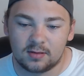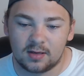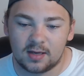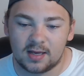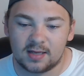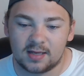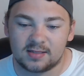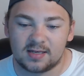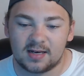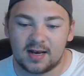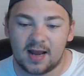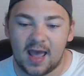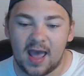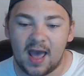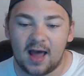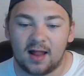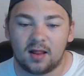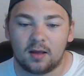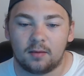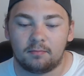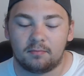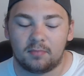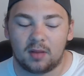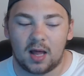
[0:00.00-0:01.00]
It's an
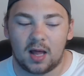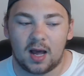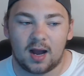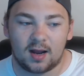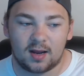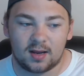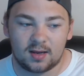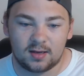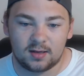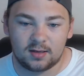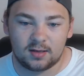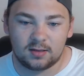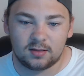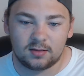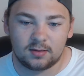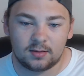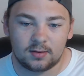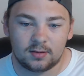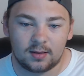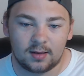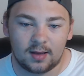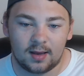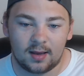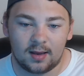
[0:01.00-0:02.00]
alum block.
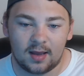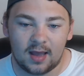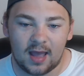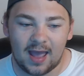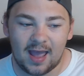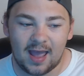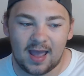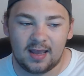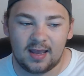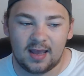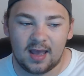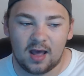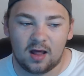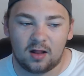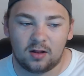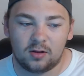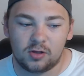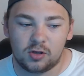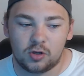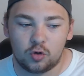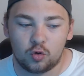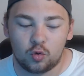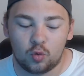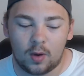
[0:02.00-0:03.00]

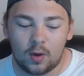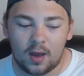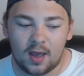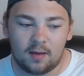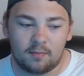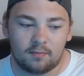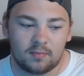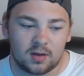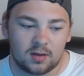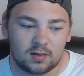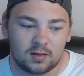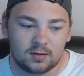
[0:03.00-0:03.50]
A-L-U-M.